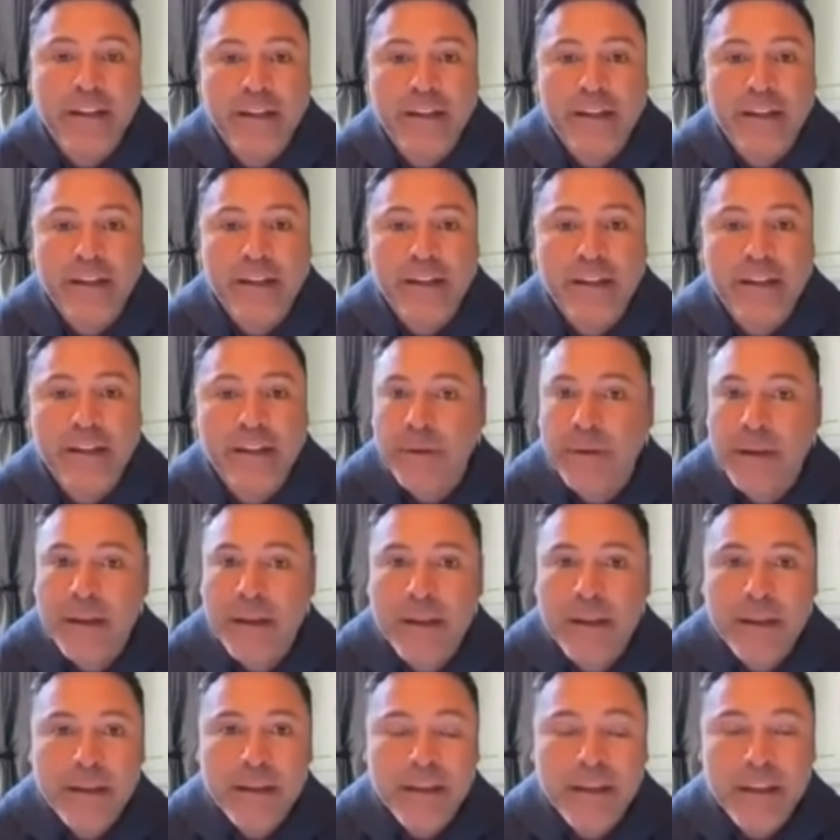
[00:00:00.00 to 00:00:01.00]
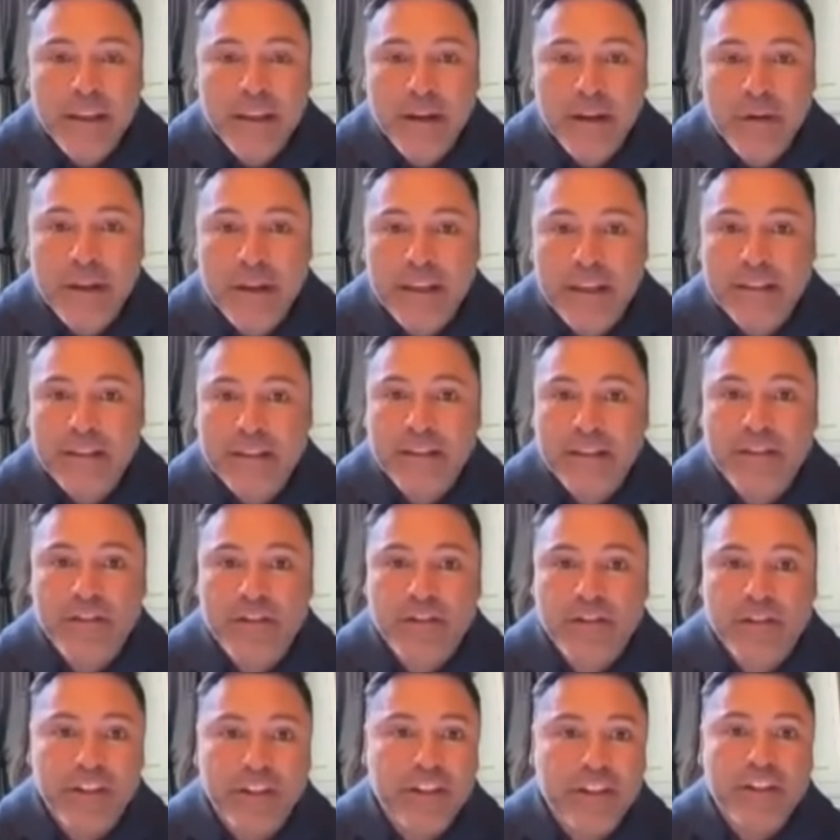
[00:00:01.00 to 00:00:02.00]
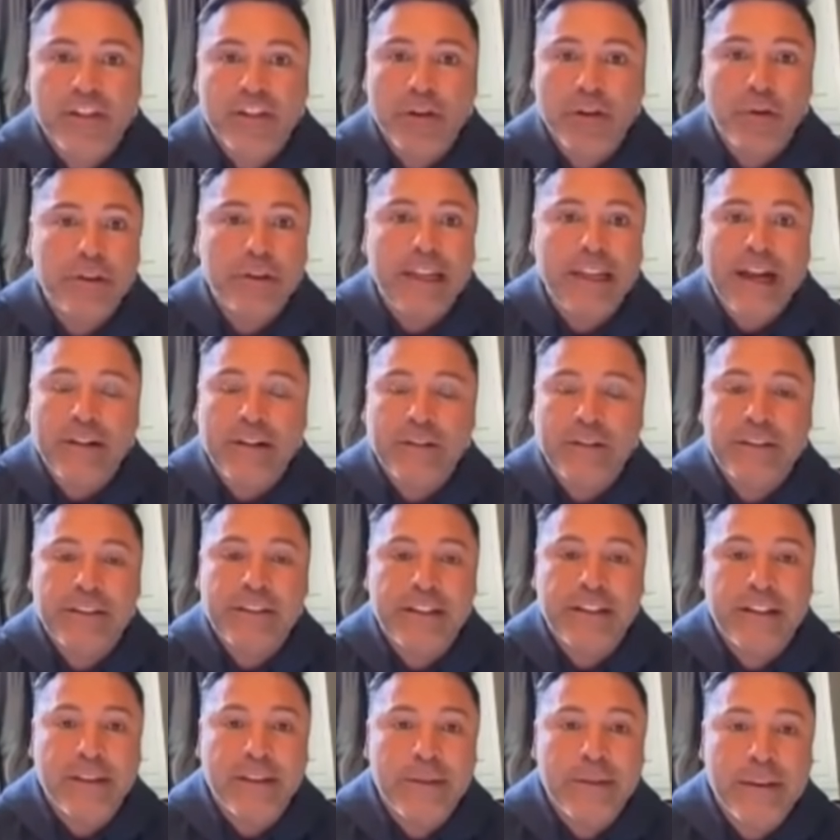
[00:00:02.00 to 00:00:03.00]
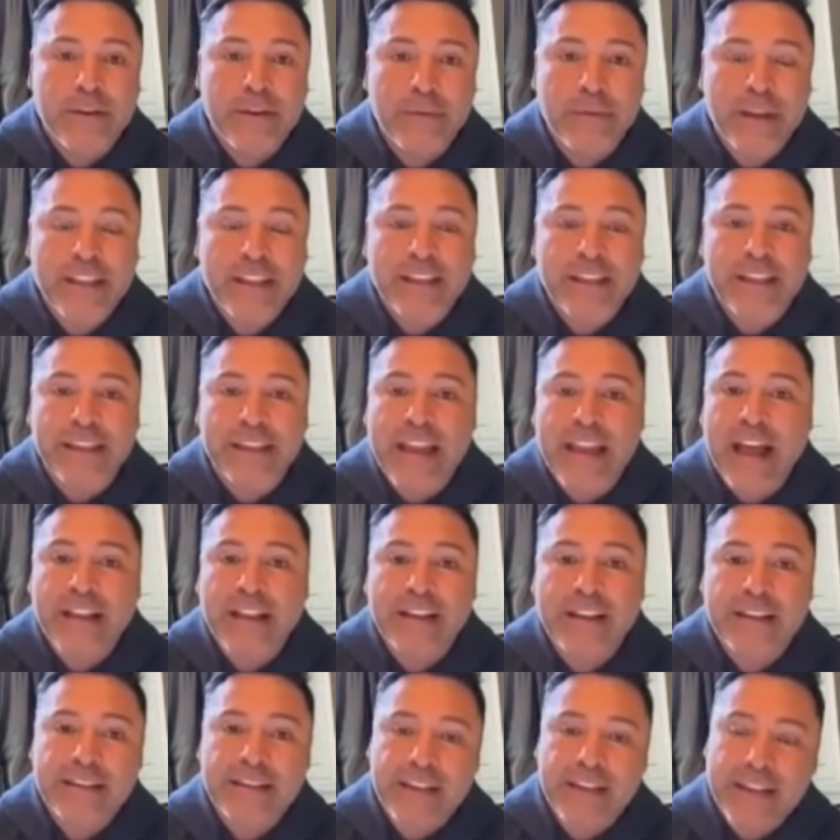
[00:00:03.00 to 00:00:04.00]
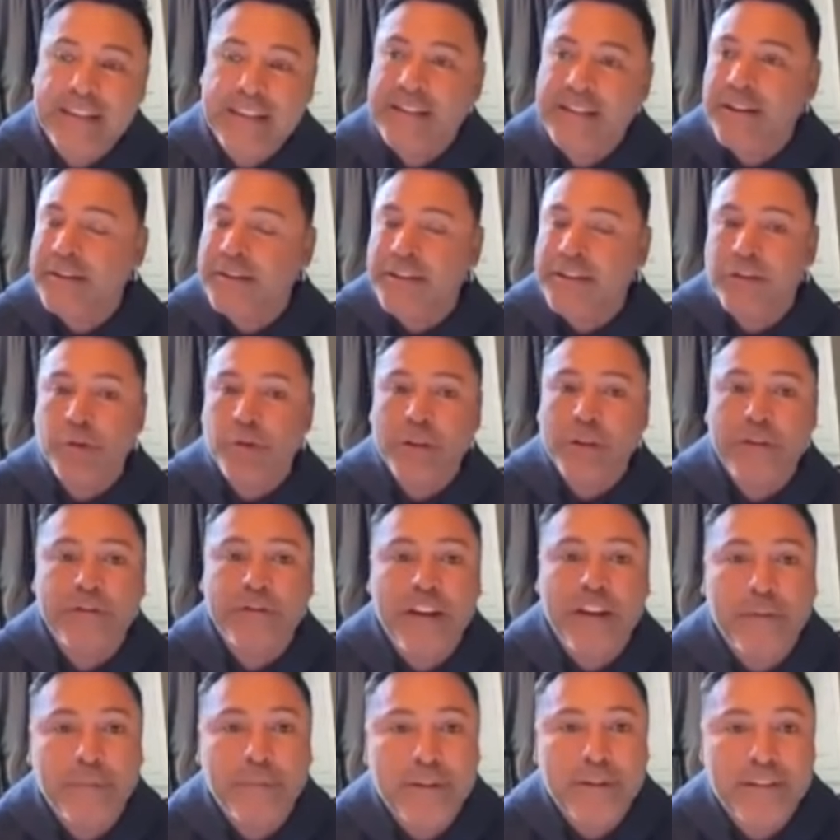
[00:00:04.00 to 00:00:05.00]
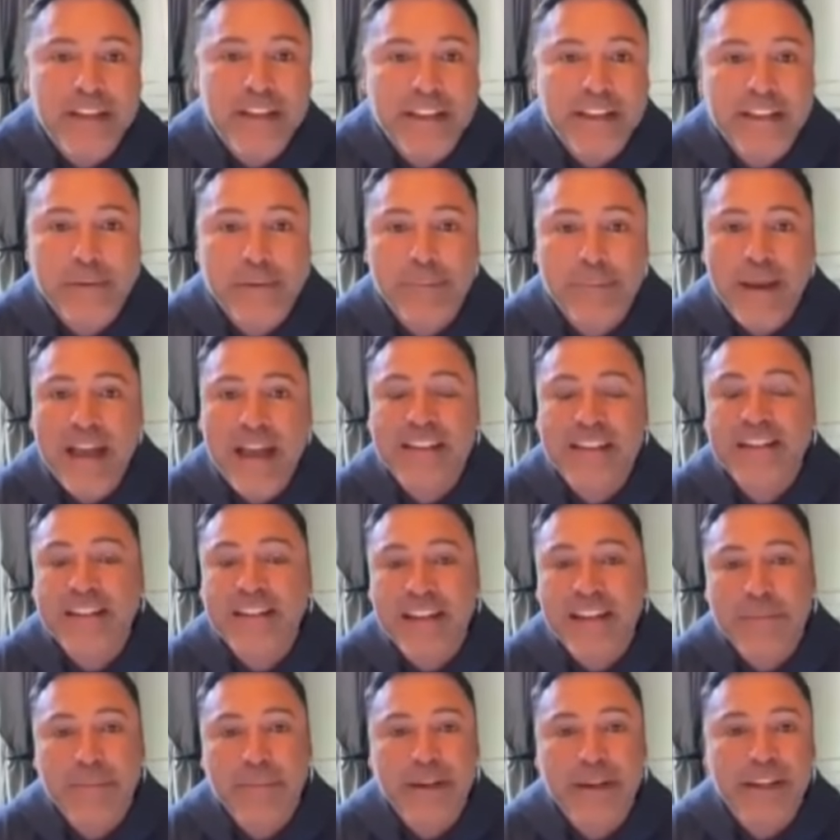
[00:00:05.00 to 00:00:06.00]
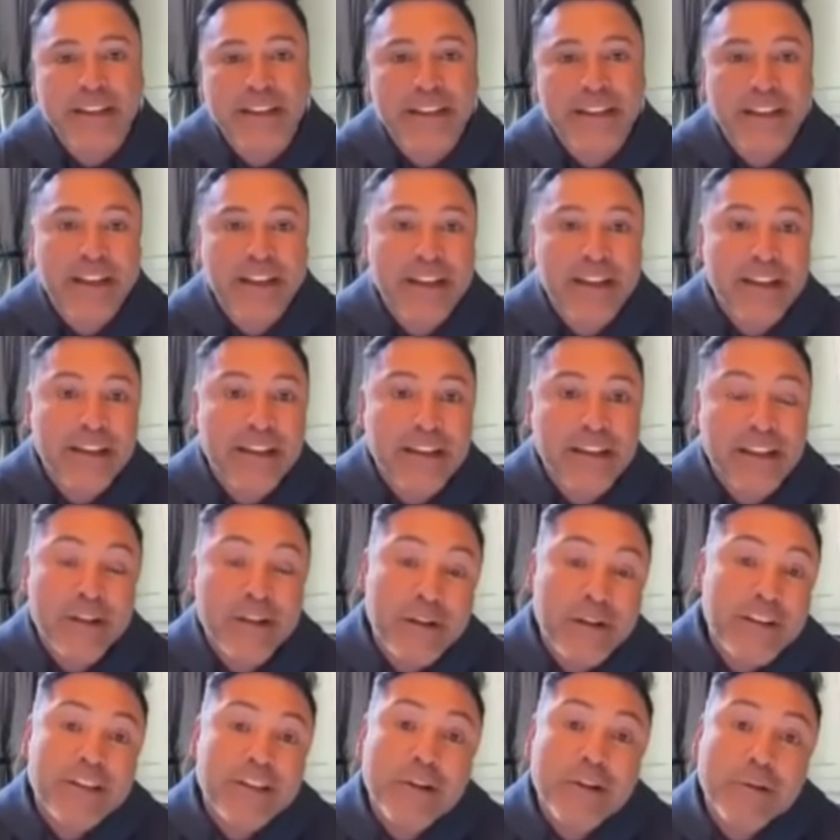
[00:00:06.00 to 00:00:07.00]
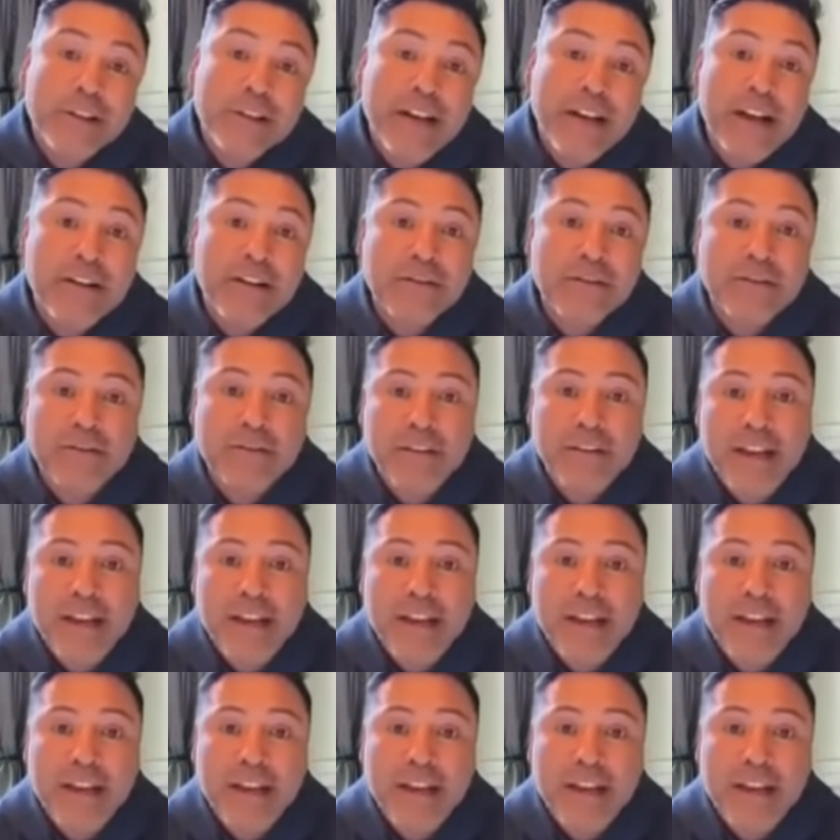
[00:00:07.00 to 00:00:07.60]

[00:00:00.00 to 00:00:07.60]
Um, you know, he's just sold out uh, the arena in Dallas. Yes, there's a twenty-five percent capacity, but, you know, he sold it out.